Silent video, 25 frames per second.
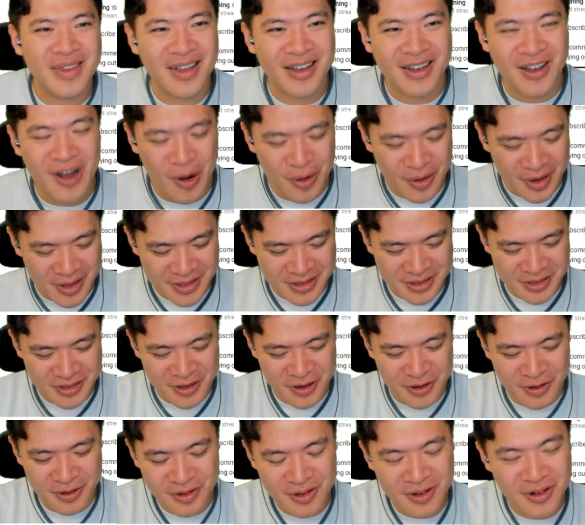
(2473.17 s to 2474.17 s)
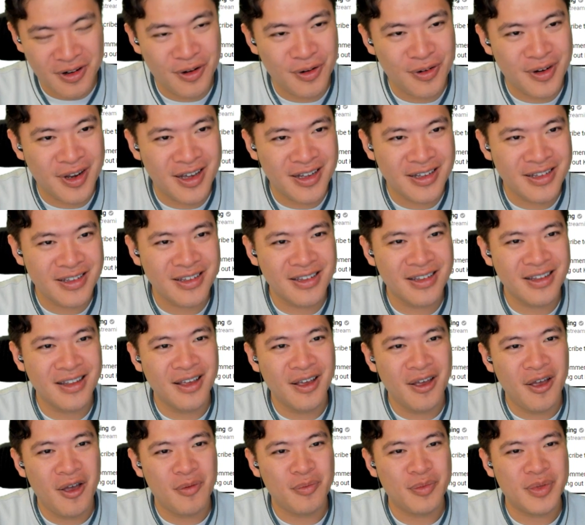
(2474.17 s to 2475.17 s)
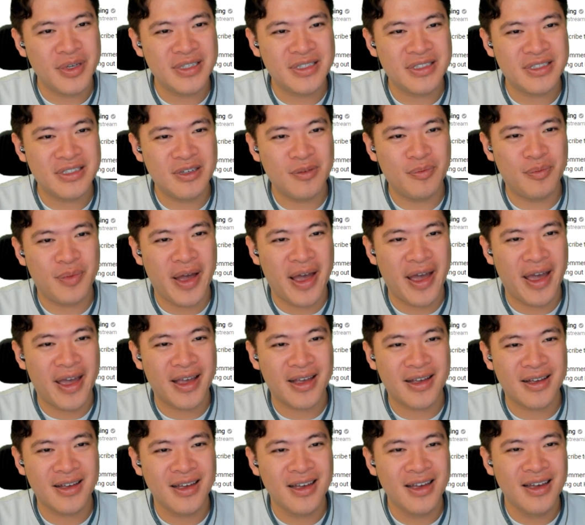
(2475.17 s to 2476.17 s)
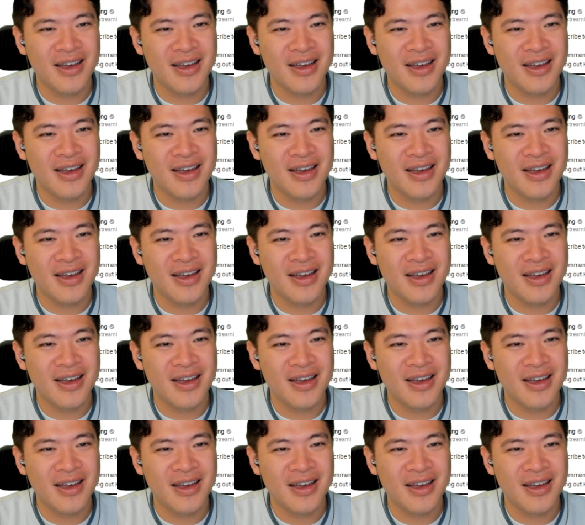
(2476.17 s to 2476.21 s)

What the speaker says: the Conan show, Conan PC bang.